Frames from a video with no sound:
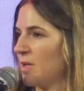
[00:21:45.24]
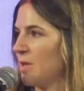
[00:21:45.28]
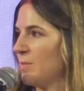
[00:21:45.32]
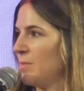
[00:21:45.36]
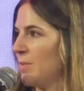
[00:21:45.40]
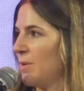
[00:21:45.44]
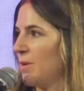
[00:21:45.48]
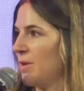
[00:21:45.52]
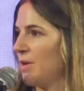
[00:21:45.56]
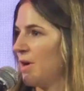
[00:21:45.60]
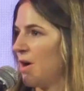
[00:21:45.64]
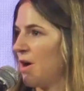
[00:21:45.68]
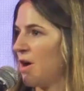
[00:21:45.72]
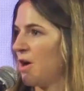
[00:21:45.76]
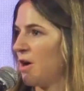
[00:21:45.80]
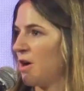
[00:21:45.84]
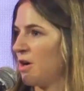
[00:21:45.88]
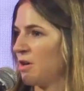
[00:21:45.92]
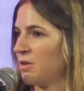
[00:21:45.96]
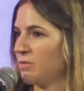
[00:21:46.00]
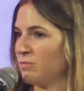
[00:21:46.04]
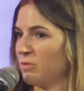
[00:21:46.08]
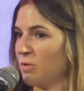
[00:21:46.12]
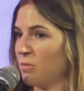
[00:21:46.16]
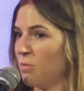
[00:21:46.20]
people
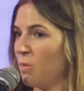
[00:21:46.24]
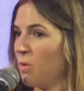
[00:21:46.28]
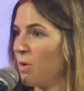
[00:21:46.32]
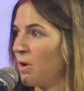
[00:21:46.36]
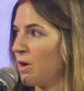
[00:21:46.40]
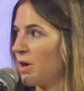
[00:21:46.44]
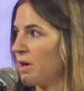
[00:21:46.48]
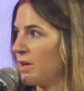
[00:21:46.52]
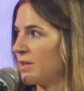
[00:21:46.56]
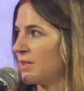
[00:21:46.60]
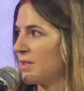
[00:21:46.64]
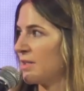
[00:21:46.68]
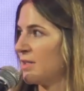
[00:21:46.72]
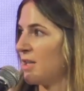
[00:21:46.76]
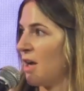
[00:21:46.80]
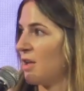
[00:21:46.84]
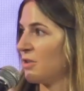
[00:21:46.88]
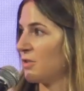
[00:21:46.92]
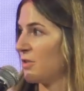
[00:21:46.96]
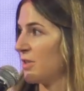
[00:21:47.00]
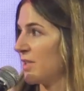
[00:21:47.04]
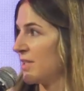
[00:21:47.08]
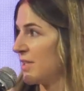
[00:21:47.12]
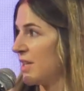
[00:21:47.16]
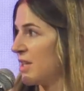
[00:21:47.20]
are rewards,
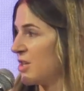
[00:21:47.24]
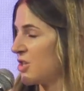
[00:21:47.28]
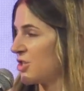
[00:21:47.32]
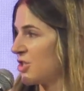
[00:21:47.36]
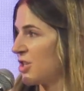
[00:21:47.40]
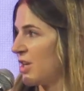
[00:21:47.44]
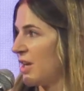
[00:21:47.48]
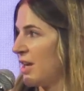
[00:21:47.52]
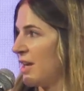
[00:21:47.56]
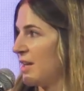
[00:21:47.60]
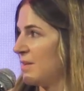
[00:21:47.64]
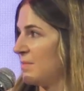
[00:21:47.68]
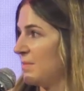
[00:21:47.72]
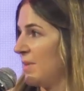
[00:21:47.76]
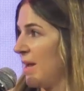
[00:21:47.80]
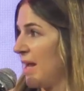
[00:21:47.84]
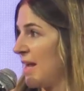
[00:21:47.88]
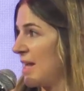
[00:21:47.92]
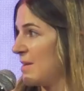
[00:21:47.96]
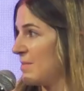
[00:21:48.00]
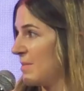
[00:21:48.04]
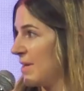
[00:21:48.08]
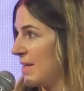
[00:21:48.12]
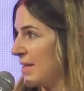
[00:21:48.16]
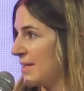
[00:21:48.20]
dollarization,
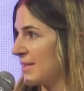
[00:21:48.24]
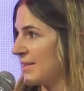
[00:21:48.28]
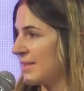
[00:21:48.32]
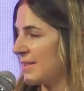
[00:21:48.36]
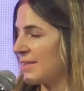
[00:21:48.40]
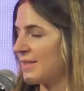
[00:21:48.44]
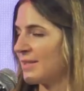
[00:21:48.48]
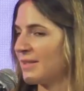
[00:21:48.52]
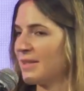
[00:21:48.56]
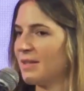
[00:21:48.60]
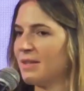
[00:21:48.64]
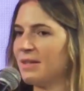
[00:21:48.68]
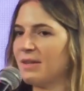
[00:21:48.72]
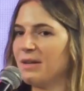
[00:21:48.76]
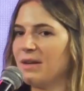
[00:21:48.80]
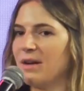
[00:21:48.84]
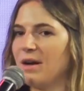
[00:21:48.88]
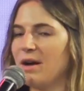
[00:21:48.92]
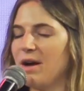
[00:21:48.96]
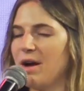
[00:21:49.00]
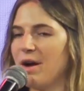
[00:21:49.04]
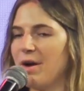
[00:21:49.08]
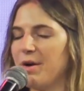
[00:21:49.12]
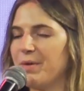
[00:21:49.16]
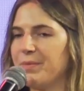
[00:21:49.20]
payments.
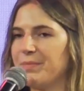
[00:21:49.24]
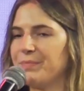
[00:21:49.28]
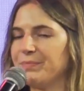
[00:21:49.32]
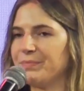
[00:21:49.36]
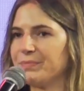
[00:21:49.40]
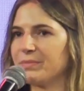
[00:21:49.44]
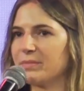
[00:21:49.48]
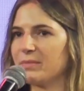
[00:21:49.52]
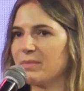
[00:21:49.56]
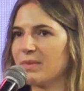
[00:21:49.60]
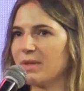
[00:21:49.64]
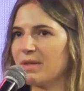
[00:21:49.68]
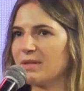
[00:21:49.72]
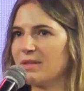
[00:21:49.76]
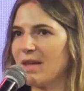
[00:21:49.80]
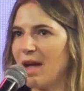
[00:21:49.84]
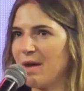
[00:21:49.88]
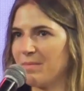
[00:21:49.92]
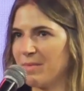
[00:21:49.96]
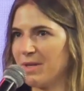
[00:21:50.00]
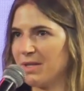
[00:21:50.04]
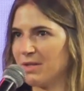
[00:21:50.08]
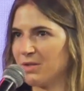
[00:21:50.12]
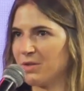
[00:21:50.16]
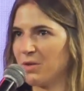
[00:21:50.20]

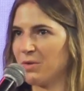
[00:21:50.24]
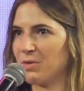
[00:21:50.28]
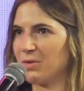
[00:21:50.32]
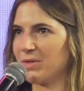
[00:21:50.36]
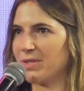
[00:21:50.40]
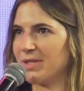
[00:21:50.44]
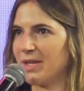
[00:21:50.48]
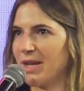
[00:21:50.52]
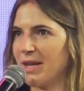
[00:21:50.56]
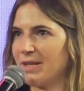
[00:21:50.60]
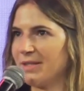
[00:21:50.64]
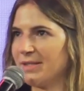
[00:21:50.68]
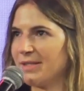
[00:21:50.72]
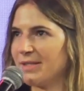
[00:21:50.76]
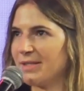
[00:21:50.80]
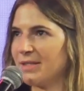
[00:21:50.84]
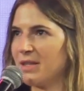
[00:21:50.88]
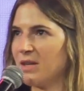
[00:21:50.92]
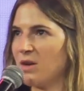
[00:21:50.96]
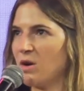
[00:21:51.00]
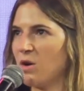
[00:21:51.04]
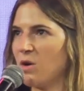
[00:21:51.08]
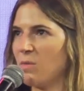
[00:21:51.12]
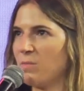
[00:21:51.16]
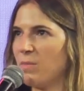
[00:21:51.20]
That makes total sense.
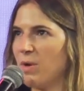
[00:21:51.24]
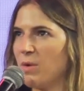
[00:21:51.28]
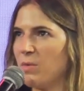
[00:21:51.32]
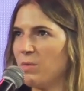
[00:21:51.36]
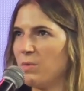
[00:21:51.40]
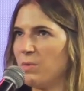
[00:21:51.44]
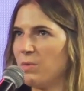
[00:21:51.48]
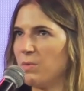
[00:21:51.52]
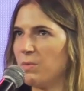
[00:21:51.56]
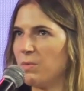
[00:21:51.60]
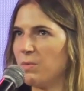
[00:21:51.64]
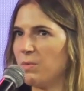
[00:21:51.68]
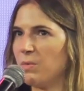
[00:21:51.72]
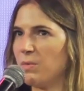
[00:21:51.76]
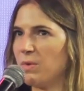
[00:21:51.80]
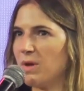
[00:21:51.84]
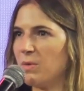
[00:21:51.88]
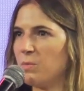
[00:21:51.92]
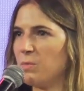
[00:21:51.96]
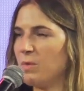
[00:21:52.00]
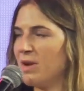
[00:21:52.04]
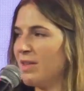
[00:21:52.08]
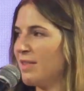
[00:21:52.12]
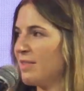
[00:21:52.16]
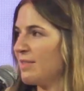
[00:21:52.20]
But
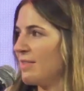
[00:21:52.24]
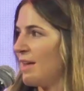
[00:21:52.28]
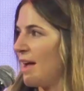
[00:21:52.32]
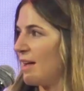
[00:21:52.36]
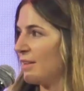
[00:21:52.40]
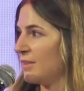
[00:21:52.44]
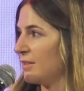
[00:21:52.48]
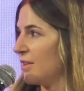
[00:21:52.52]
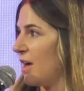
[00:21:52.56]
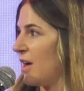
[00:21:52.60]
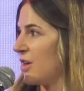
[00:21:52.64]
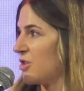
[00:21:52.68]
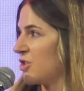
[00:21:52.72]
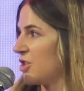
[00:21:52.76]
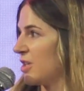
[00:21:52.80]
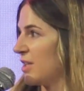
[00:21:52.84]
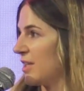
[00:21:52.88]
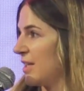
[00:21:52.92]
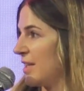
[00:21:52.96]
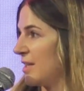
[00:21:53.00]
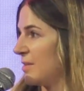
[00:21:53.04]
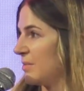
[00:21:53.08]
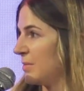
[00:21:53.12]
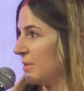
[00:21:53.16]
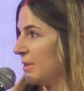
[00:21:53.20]
with that
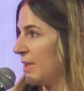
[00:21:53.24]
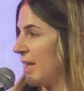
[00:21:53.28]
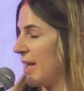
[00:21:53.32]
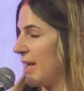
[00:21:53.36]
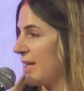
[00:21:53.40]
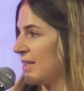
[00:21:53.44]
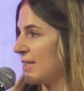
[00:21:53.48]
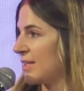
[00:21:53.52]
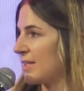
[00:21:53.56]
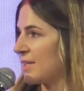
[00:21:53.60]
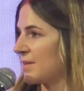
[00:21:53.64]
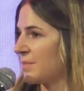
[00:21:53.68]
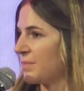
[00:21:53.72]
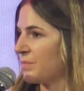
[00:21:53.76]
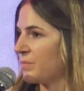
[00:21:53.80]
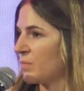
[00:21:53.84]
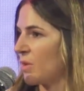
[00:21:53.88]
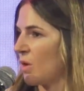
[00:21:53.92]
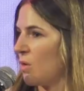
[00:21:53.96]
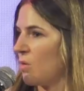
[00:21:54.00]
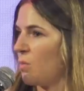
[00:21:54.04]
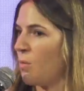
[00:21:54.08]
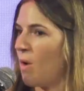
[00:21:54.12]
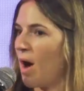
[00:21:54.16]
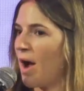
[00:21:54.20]
logic in place,
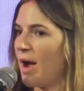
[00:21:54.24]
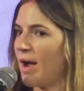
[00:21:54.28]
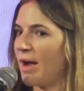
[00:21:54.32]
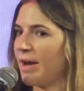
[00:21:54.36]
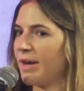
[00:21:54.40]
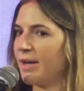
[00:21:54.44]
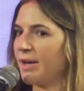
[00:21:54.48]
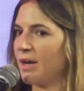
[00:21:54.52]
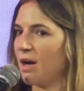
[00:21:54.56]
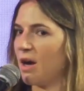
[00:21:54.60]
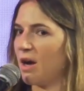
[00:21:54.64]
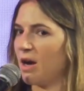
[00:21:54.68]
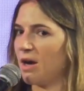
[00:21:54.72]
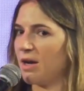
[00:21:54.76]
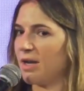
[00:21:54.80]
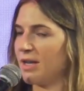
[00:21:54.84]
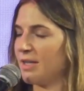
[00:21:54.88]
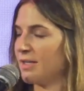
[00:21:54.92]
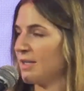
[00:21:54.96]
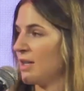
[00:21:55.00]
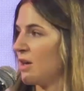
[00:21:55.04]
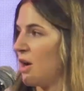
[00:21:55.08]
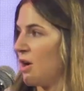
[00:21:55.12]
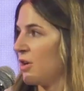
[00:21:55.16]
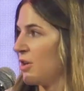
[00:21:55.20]
why
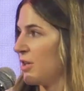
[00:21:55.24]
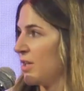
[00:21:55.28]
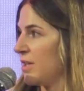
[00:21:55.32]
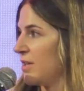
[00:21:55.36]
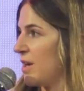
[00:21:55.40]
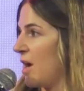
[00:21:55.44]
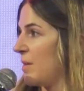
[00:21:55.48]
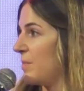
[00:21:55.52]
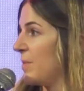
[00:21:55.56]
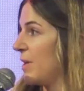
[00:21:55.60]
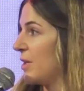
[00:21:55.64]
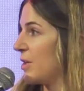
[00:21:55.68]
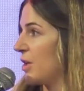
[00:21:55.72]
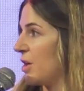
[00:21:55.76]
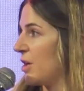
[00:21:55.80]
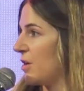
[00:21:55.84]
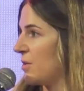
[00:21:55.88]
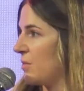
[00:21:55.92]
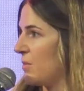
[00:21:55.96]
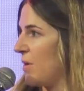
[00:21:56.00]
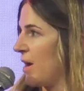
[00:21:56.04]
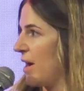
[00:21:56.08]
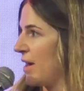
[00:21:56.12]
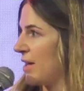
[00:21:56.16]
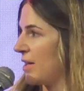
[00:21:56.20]
is it already not bigger?
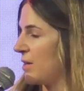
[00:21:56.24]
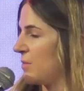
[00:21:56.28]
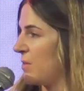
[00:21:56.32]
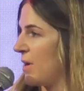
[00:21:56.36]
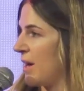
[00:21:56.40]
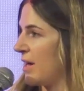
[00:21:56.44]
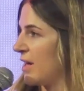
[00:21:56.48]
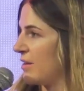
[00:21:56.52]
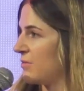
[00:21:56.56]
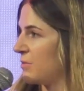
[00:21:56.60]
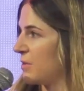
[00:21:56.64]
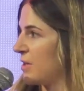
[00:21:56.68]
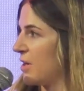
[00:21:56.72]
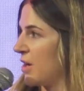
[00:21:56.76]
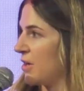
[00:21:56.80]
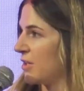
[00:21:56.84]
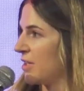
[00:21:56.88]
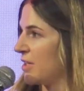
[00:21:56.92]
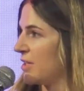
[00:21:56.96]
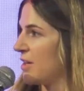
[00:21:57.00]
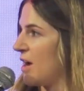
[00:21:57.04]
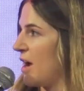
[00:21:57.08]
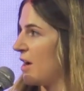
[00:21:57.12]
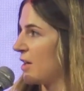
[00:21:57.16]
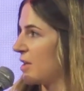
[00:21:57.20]
Why have we
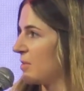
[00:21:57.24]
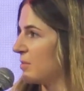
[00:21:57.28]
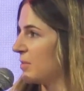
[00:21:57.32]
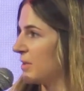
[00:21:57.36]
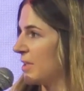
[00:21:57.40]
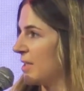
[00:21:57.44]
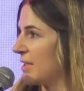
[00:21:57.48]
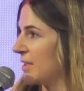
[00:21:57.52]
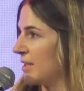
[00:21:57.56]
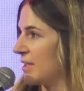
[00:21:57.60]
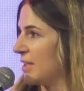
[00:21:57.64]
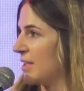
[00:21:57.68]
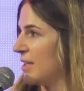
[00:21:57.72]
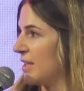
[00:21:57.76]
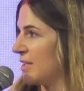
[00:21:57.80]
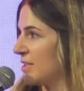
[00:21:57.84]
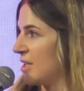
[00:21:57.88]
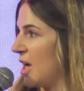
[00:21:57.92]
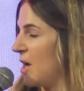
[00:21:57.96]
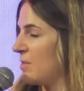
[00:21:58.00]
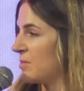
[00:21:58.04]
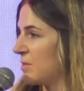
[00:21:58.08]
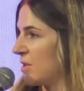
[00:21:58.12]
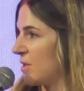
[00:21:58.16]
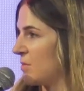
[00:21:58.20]
already not completely
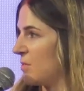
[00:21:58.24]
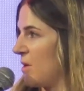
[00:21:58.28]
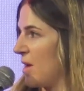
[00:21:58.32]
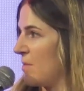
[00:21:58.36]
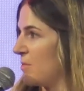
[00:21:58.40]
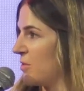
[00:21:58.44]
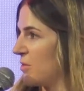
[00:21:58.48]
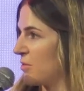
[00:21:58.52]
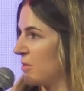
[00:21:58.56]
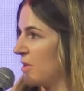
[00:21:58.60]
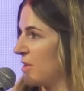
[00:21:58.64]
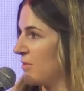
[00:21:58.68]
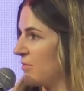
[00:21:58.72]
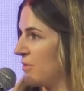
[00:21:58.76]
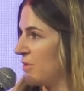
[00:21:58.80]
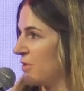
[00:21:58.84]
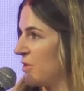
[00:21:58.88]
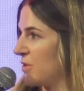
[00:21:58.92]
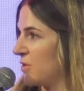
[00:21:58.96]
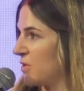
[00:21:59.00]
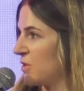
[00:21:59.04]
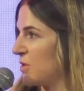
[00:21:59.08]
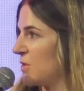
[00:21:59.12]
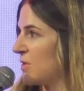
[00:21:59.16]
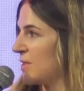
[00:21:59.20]
adopted Web3 for
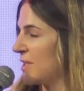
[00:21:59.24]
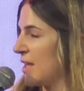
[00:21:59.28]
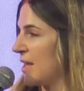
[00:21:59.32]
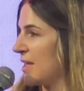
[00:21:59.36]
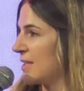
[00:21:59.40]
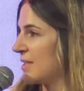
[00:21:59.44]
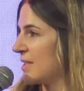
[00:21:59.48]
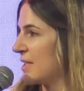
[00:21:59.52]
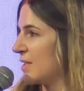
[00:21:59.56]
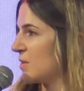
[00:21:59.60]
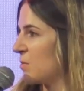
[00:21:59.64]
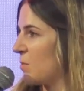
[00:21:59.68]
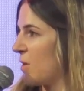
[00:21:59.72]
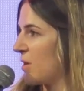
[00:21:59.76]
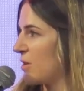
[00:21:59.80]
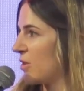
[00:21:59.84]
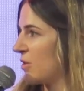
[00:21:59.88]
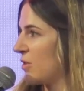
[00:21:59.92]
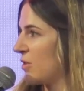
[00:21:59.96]
those use cases? What